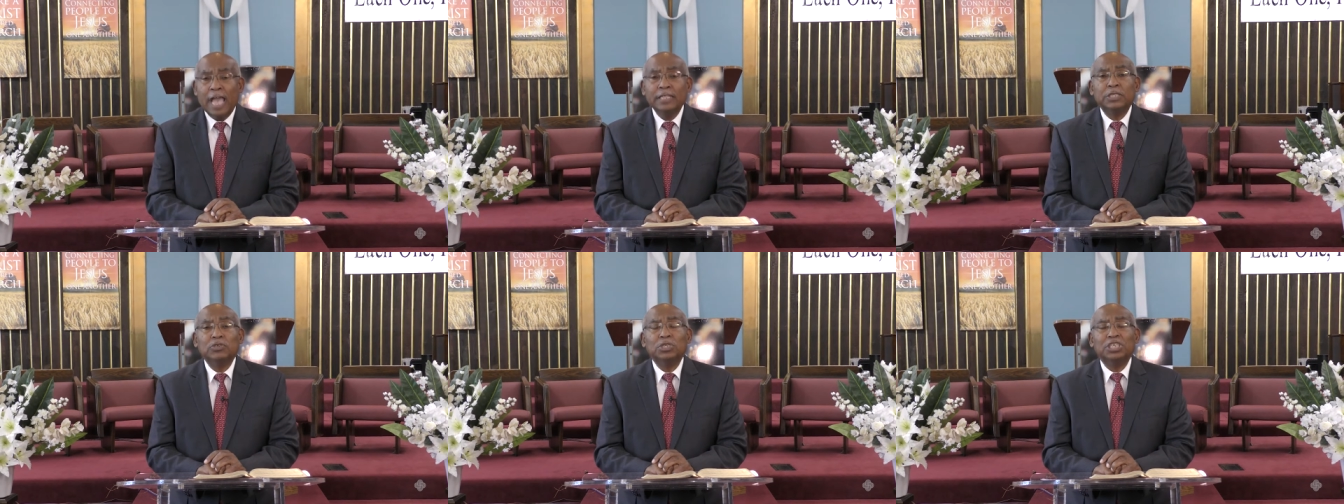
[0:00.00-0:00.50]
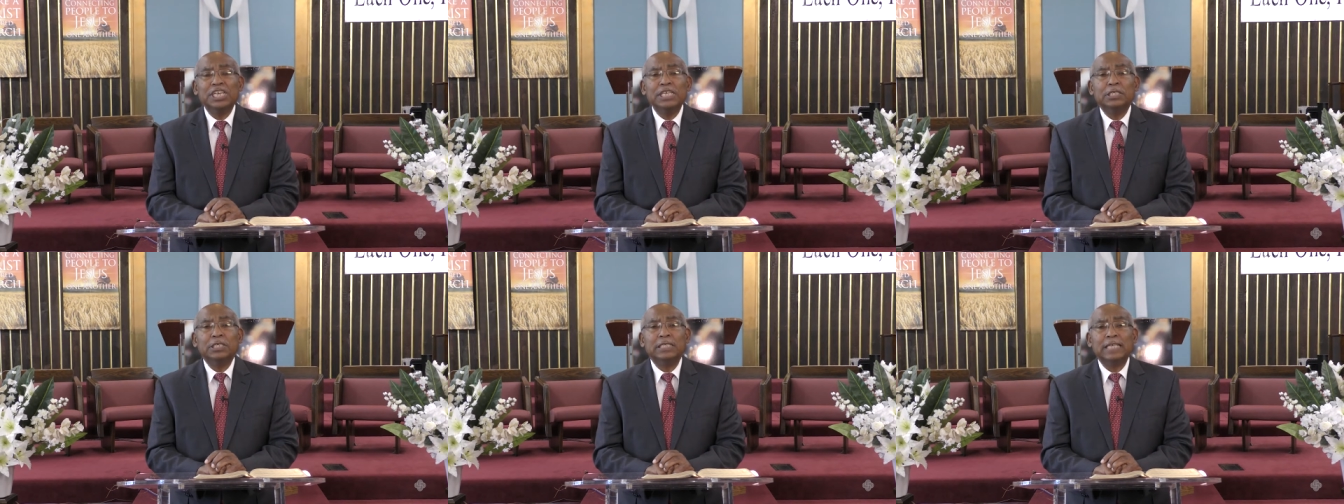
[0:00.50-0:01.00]
And so
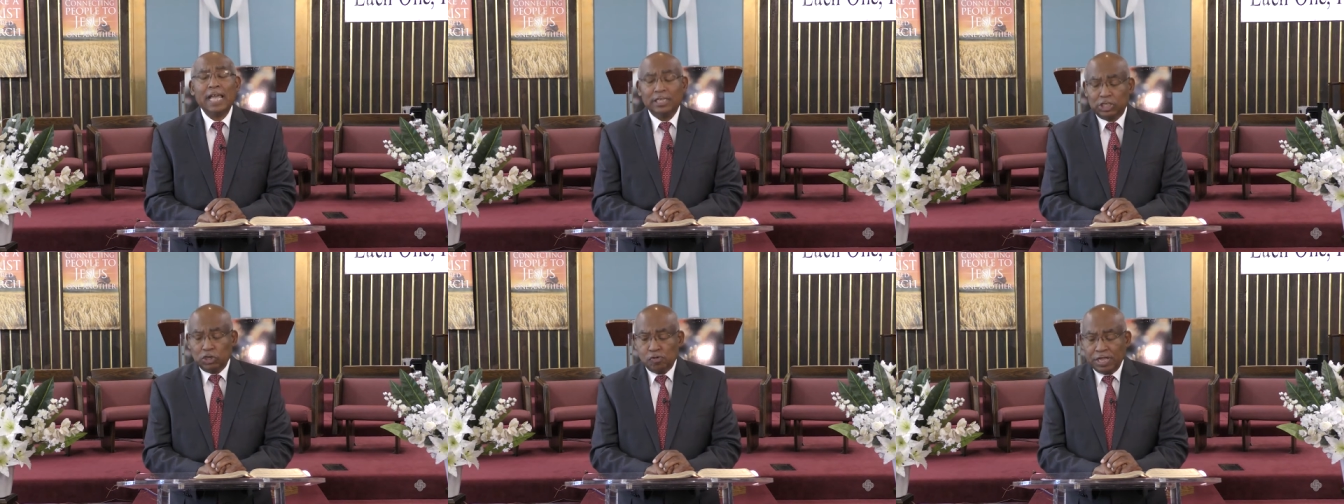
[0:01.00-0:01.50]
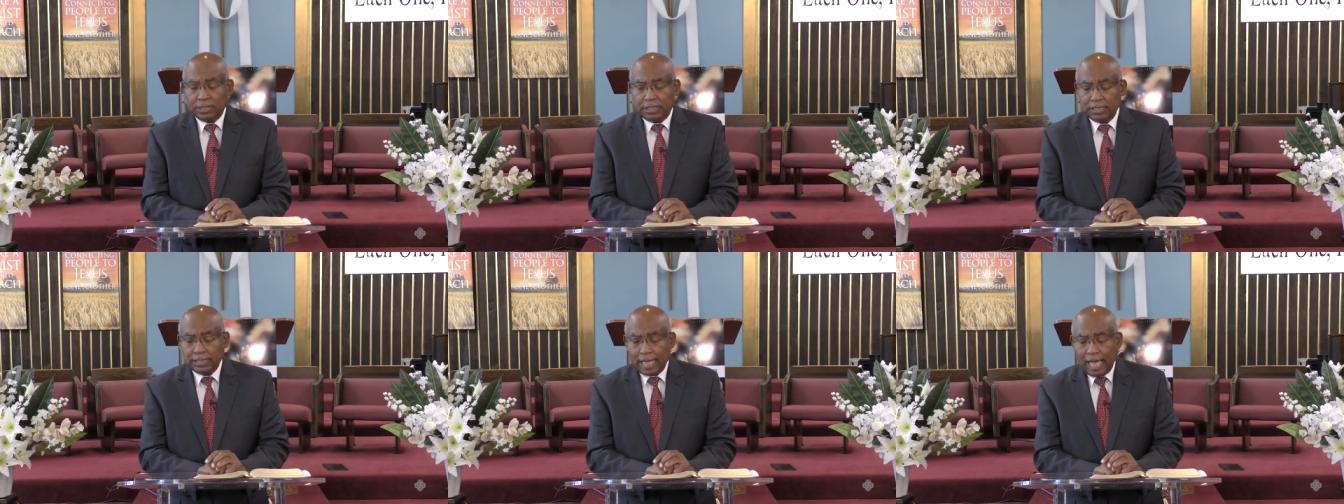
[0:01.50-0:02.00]
Jesus said to
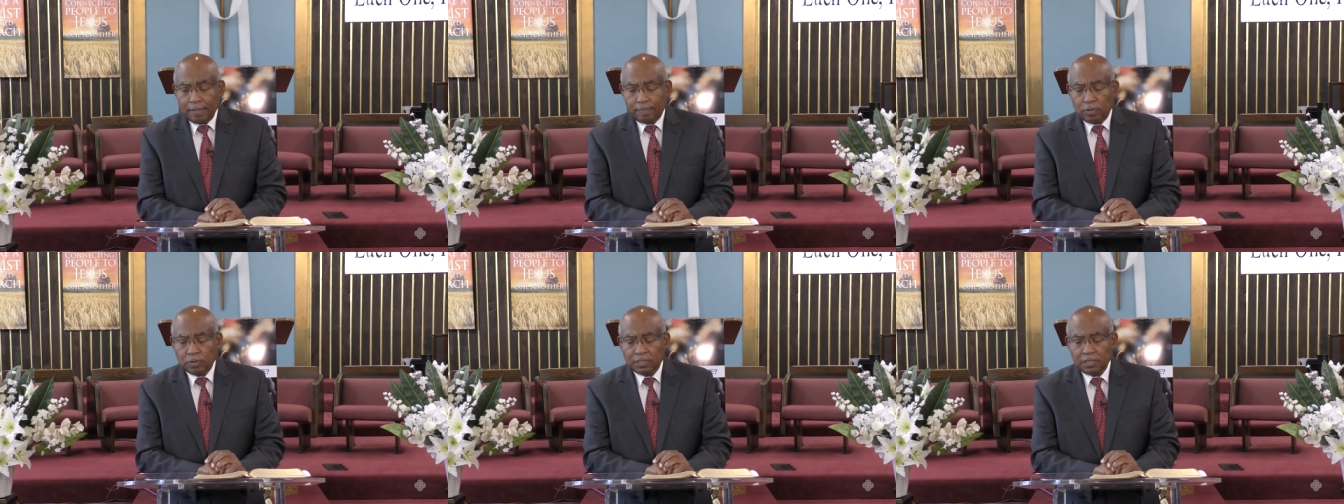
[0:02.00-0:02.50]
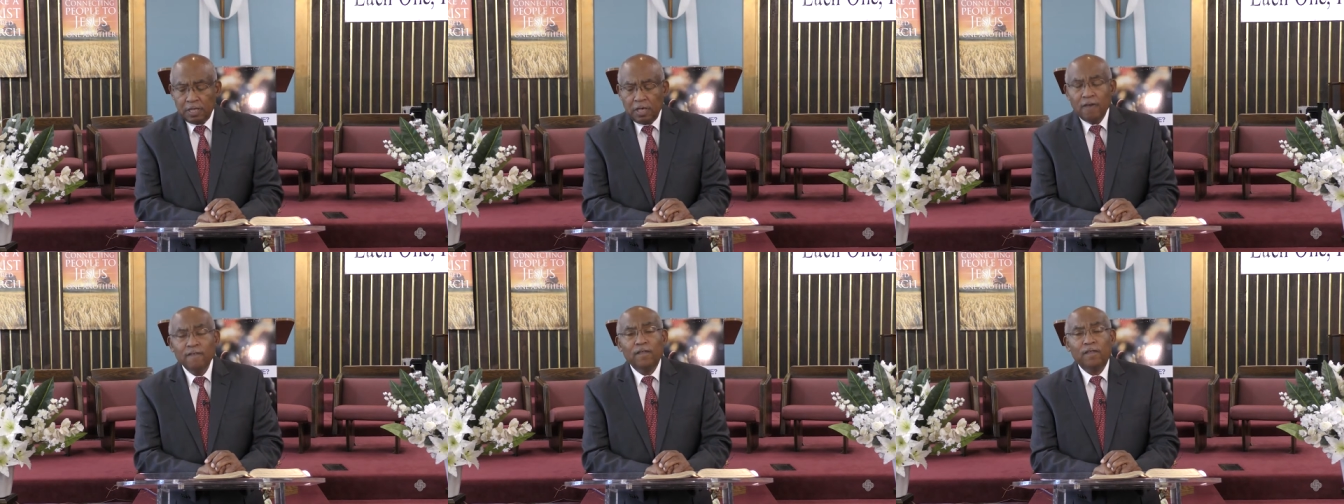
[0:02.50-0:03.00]
his disciples,
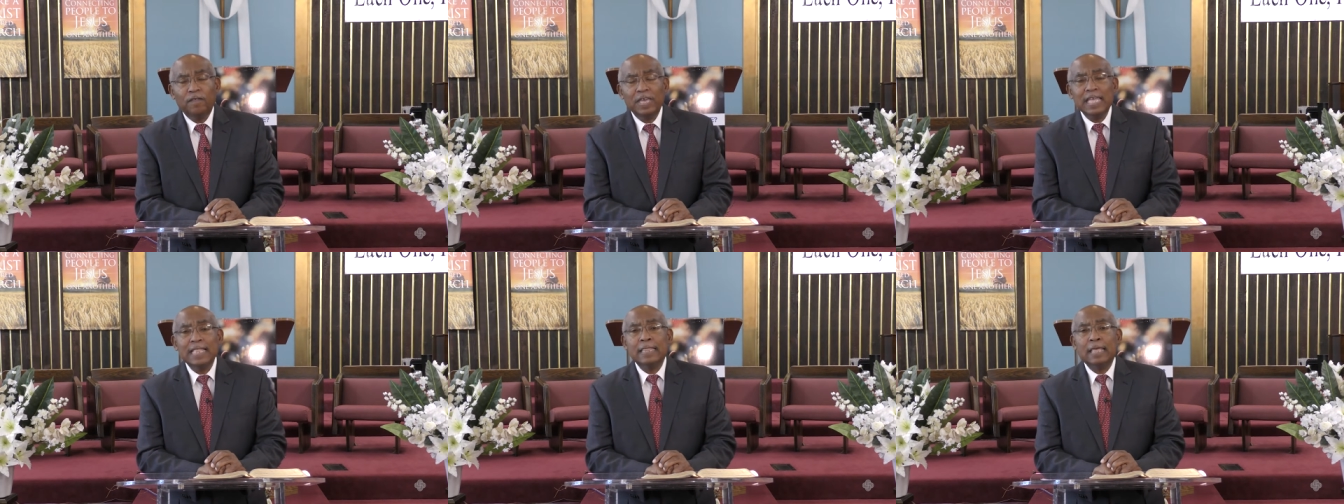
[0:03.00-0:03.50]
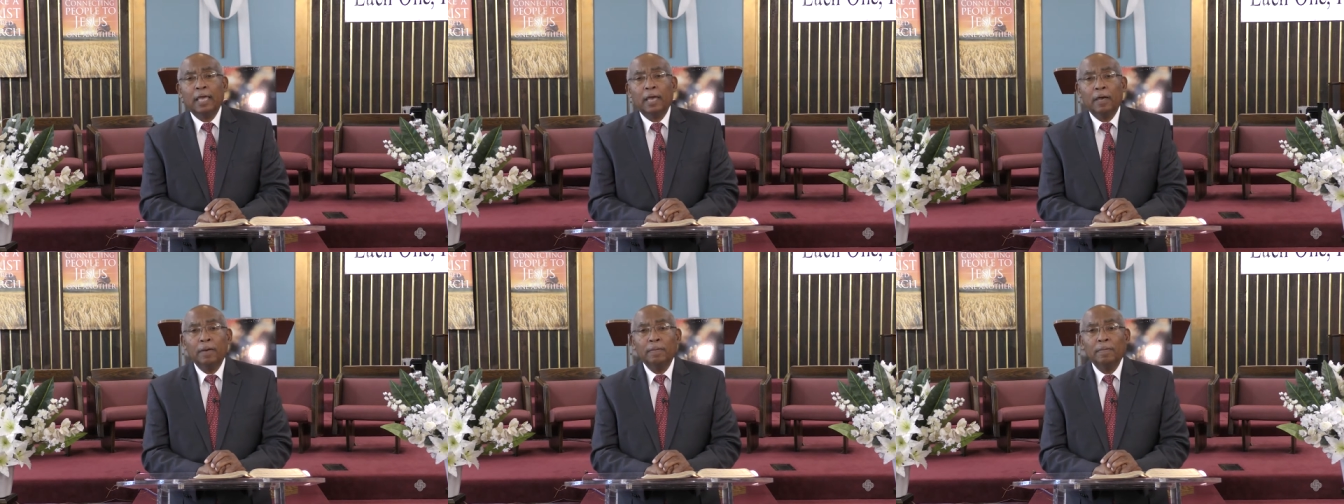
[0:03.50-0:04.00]
Feed
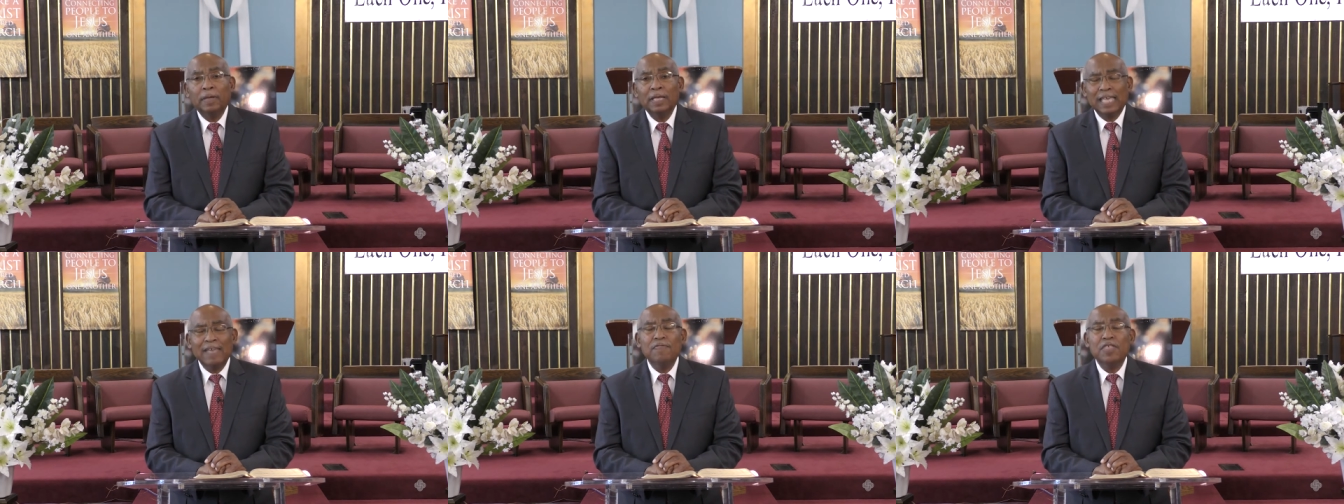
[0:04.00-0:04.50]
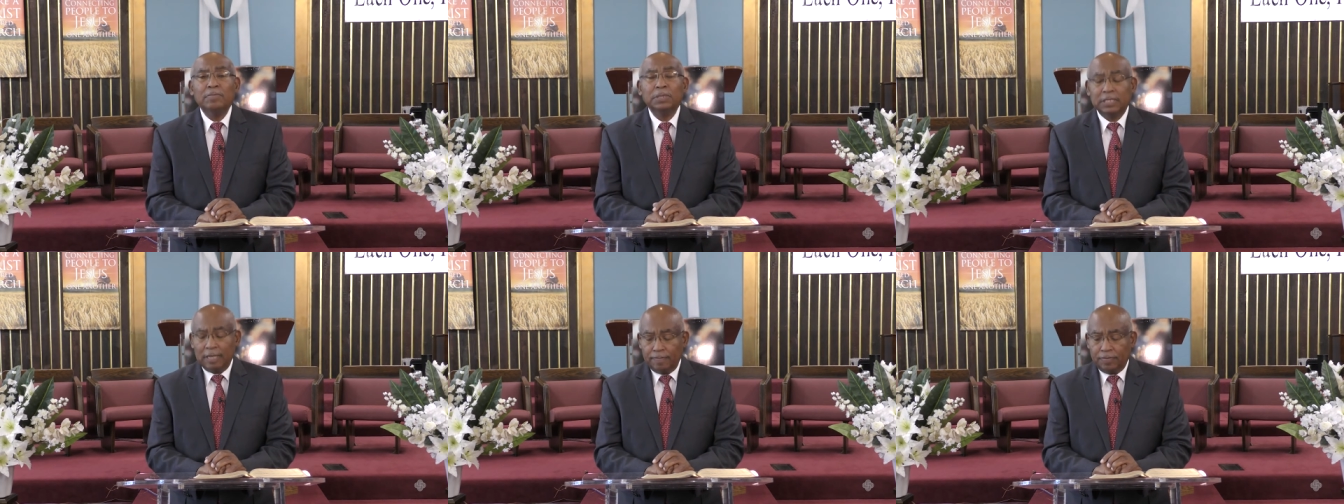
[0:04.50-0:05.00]
them, give
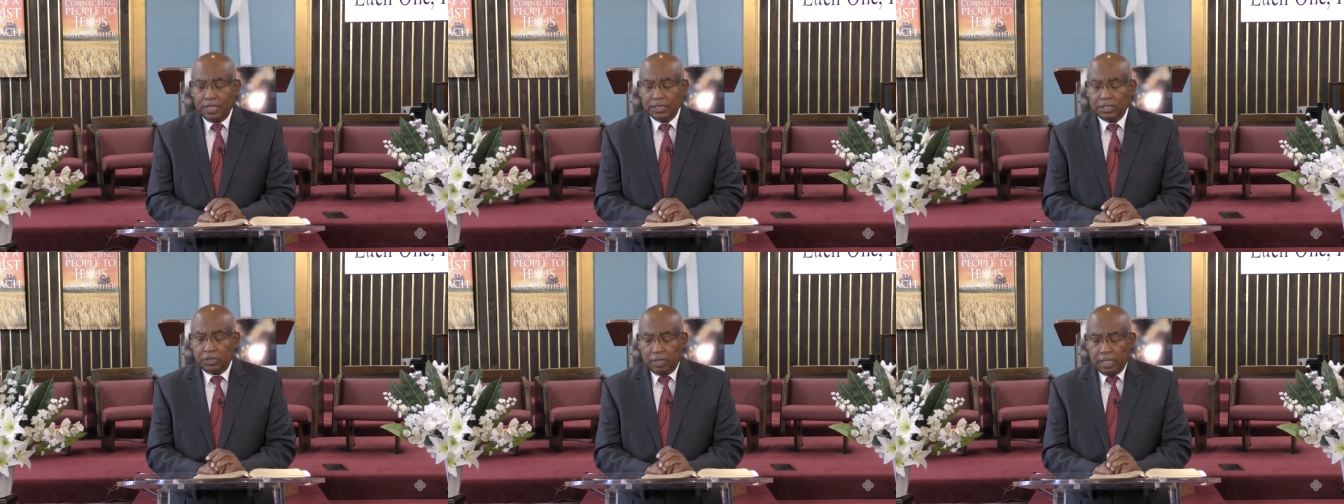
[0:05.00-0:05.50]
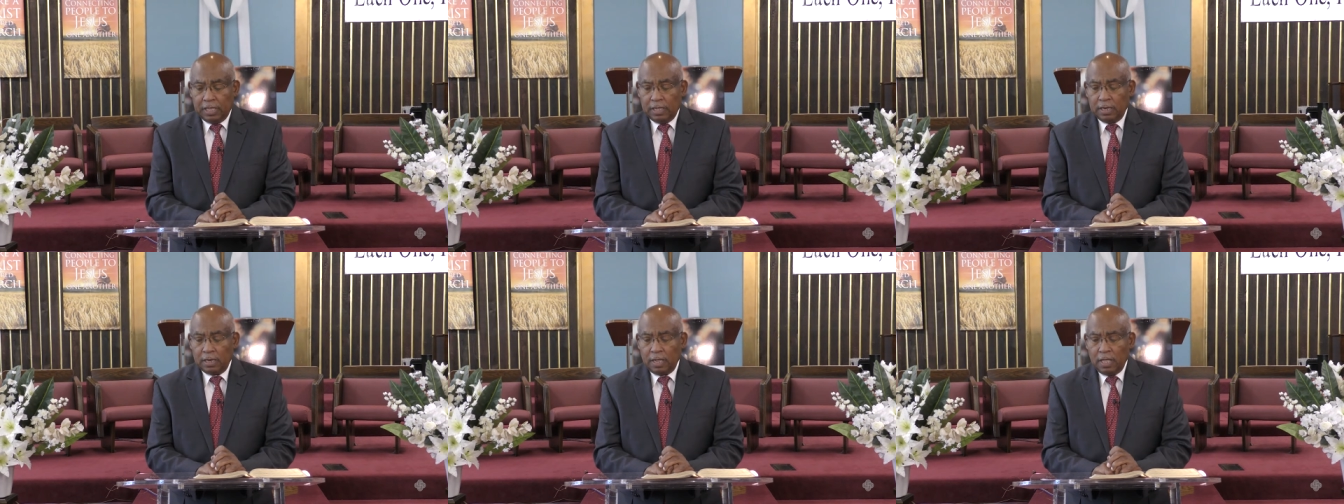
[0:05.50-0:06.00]
them something to
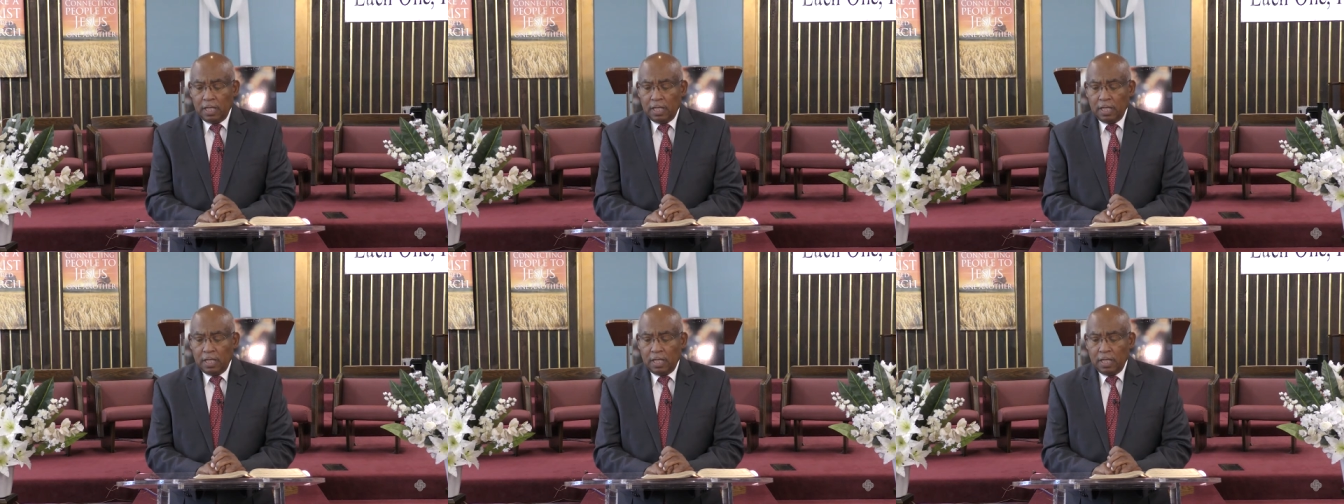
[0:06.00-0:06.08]
eat.